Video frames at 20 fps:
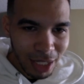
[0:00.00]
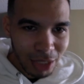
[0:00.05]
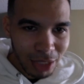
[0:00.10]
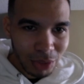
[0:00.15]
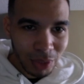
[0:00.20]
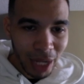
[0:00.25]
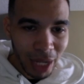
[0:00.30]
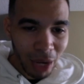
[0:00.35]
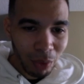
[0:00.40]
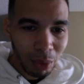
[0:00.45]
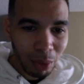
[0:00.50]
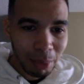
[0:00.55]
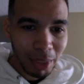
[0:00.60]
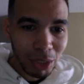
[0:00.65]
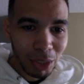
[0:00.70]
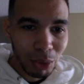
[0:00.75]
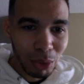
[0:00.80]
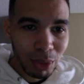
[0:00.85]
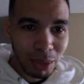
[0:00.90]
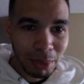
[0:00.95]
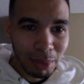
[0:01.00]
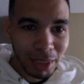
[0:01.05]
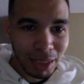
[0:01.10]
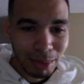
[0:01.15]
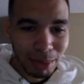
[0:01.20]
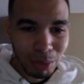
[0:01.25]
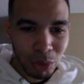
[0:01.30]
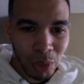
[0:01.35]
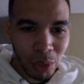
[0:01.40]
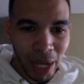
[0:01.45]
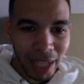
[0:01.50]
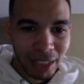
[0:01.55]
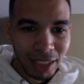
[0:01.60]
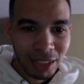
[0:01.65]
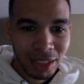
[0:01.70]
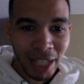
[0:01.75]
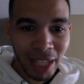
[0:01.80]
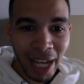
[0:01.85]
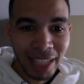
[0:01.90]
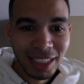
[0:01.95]
So now what I'm going to do is I'm going to subtract
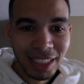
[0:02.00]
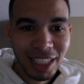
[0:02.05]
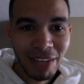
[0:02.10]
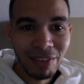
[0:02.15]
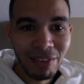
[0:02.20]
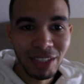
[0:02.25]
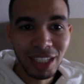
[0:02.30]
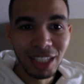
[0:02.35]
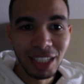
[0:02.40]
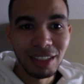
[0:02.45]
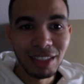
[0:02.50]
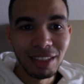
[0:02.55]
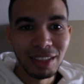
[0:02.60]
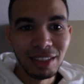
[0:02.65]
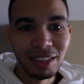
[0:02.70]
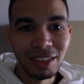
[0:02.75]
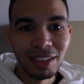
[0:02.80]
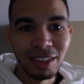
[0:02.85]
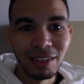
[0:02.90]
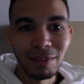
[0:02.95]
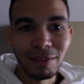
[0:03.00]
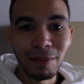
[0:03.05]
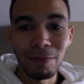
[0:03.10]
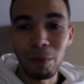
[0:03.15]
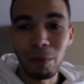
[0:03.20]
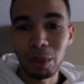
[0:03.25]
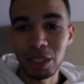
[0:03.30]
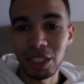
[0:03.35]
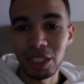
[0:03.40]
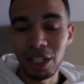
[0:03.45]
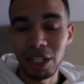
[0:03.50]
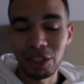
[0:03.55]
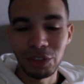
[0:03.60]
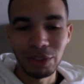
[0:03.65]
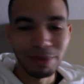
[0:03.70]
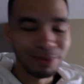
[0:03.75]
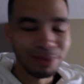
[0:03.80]
970 from 1,400,